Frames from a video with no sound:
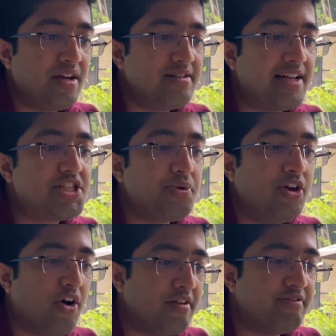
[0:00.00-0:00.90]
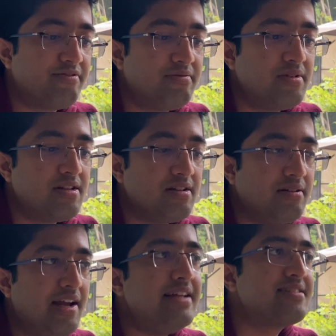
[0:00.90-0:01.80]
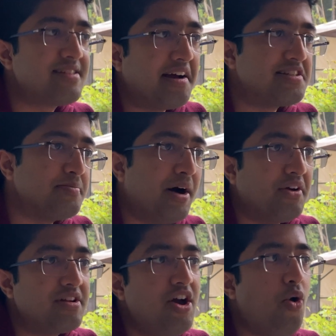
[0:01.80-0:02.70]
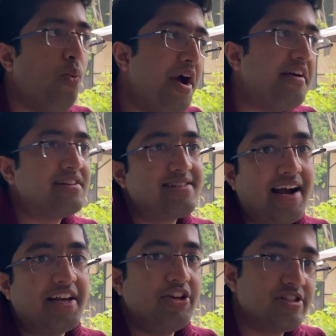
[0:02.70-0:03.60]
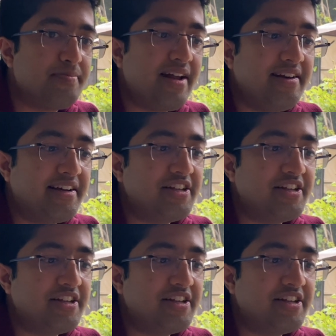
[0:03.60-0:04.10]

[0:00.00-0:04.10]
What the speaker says: tells you a lot of insights about where exactly you're spending.